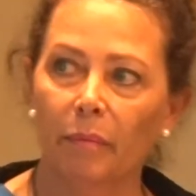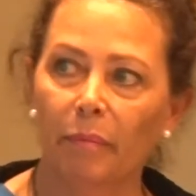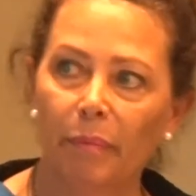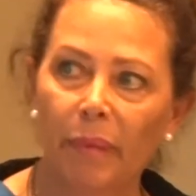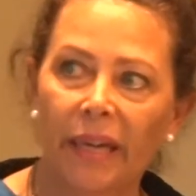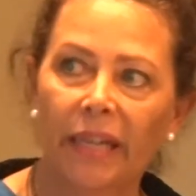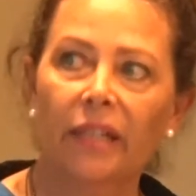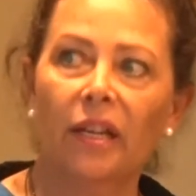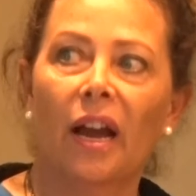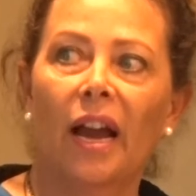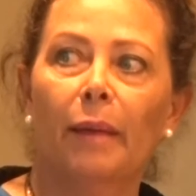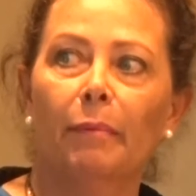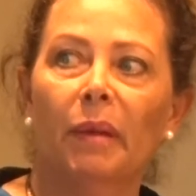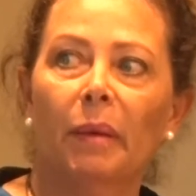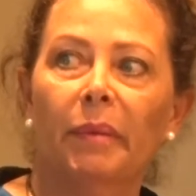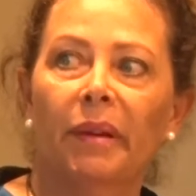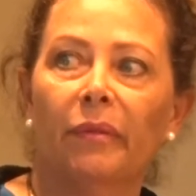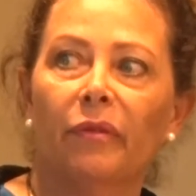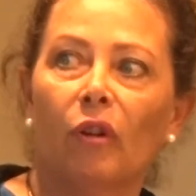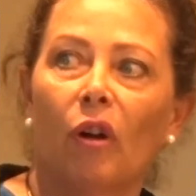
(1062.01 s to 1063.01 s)
Big time. I
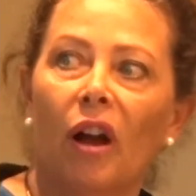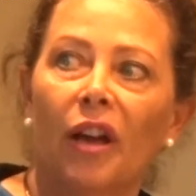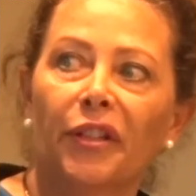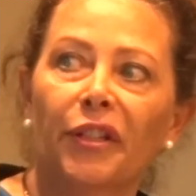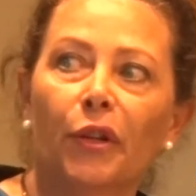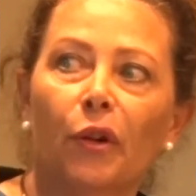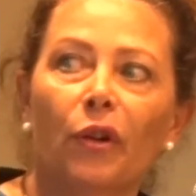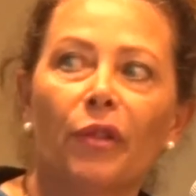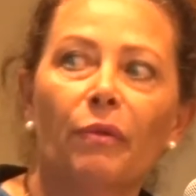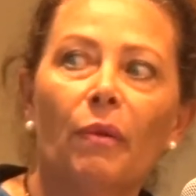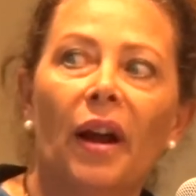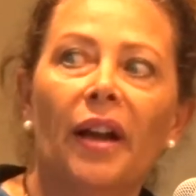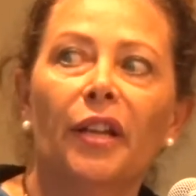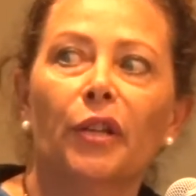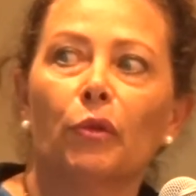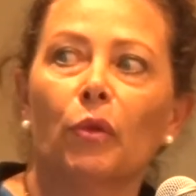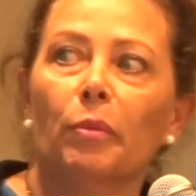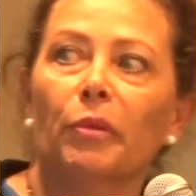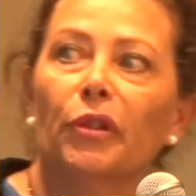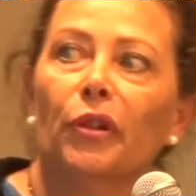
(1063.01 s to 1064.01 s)
mean, for
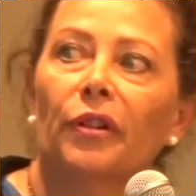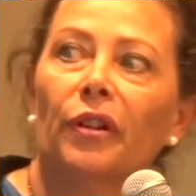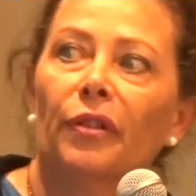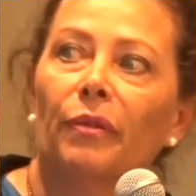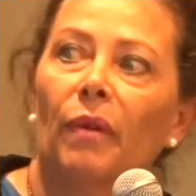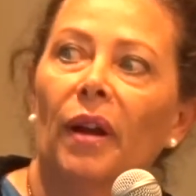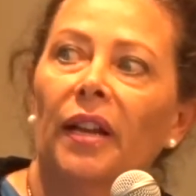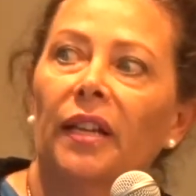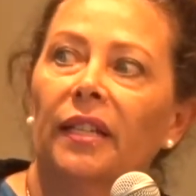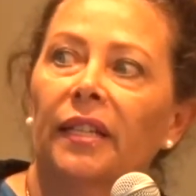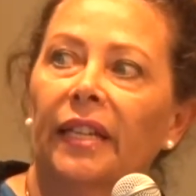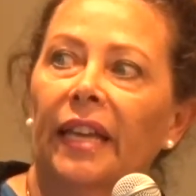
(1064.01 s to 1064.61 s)
osteoarthritis, rheumatoid arthritis,